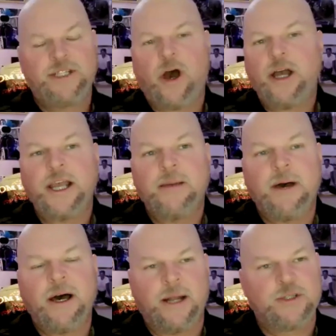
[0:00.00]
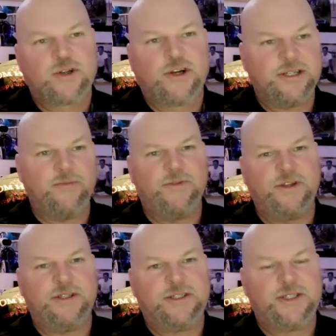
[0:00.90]
talking about. I'm sorry
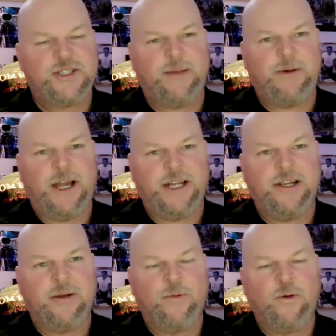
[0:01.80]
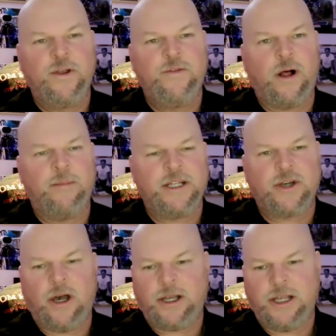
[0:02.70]
to step on you here, but we've all been talking